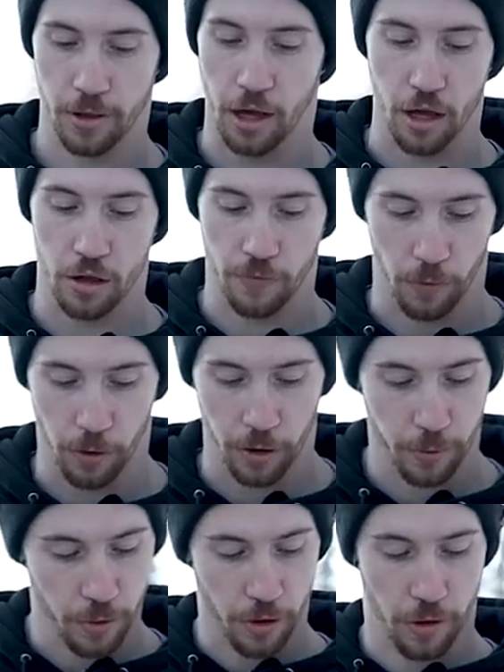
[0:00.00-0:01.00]
Stage 4s,
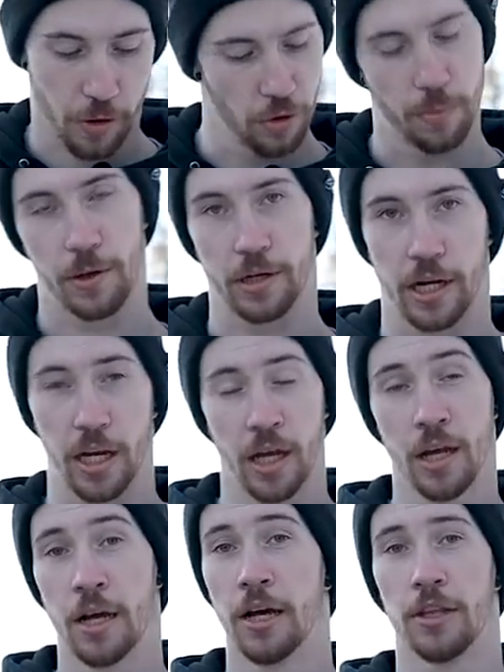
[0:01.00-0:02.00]
which is super tight.
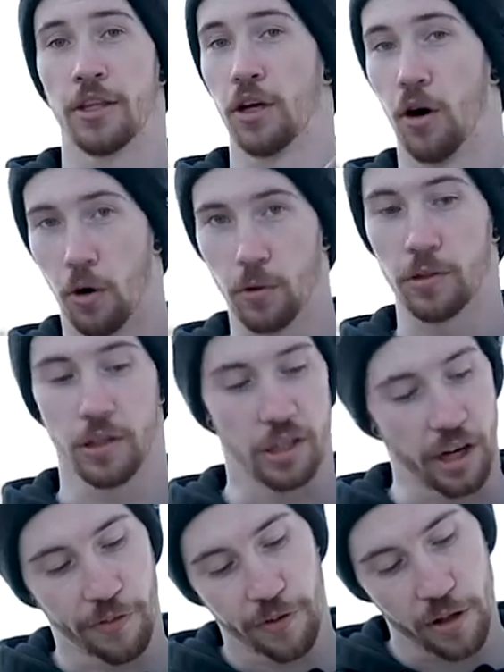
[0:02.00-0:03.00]
The only
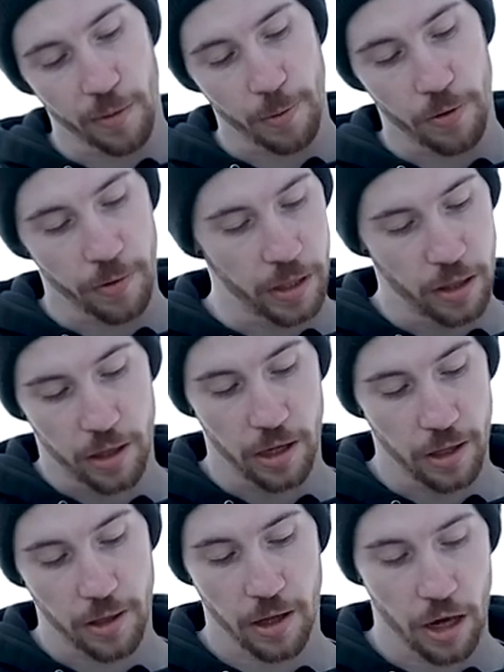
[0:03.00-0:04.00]
difference between
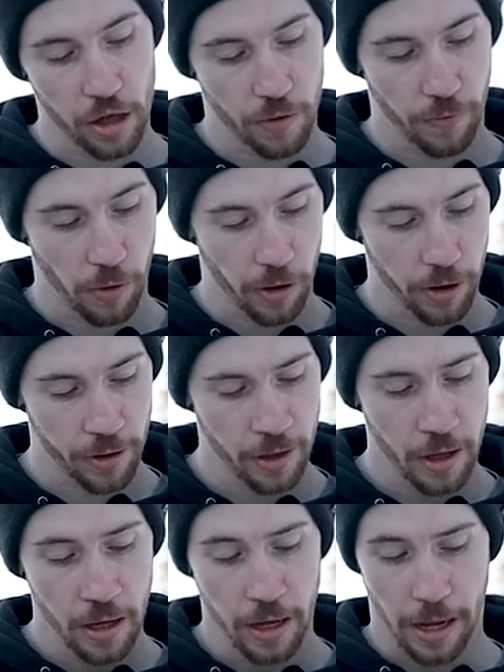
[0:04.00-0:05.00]
these Stage 4s
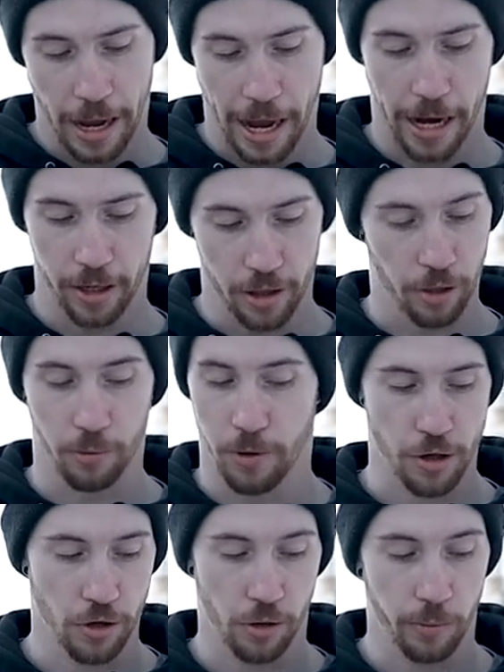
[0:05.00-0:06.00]
and the
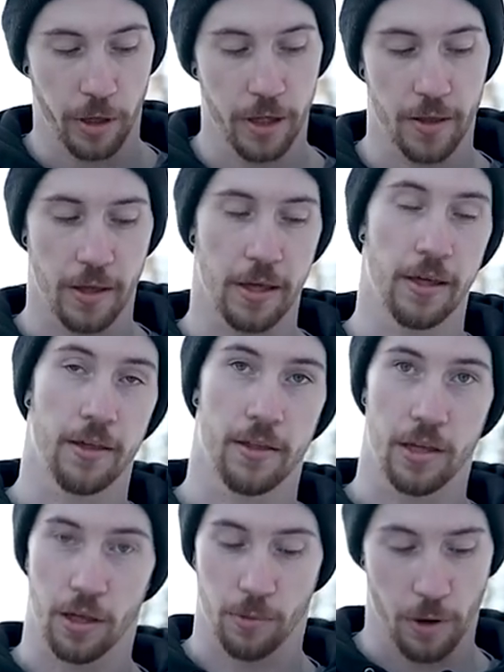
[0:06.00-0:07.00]
original ones is
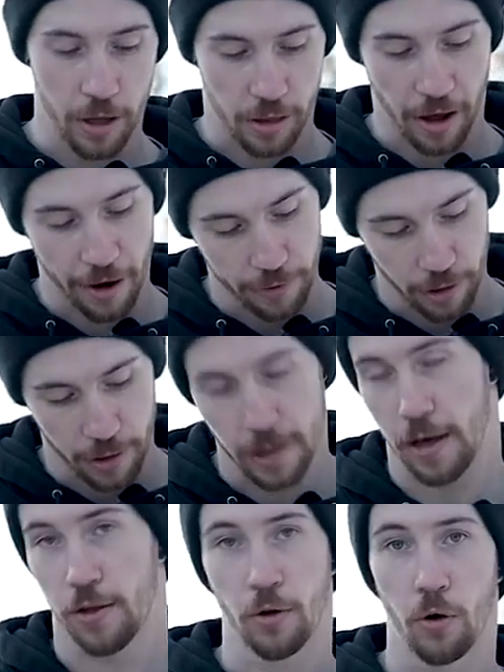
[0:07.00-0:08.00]
these ones have the
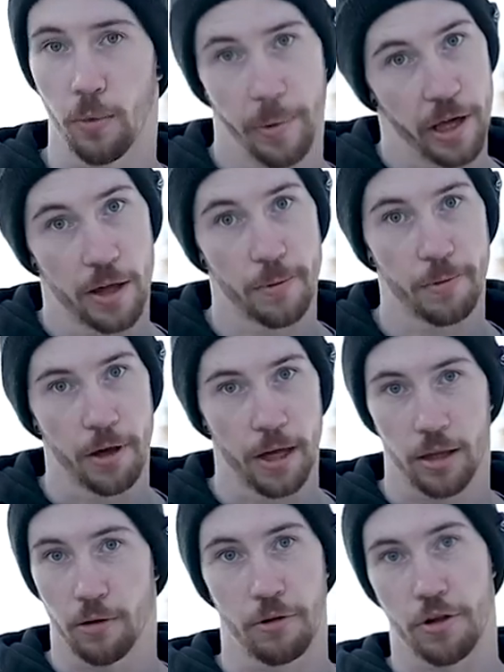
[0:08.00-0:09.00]
6-hole base plate.
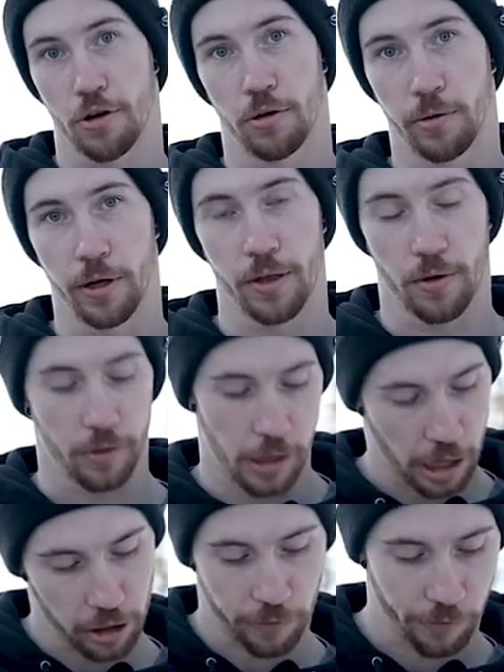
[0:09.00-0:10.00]
The original ones only
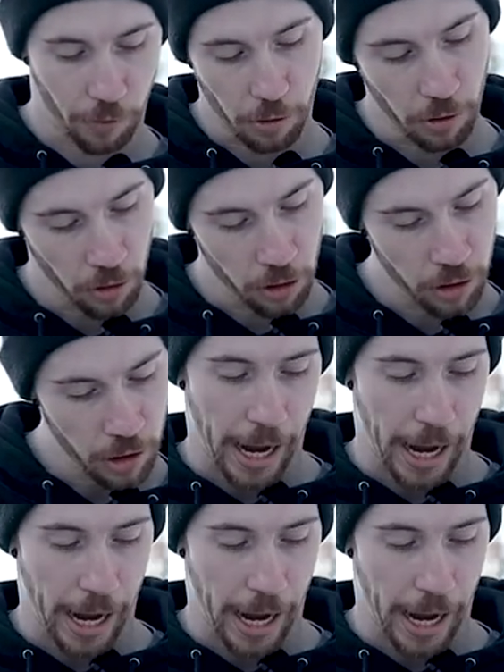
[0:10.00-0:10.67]
had the 4-hole.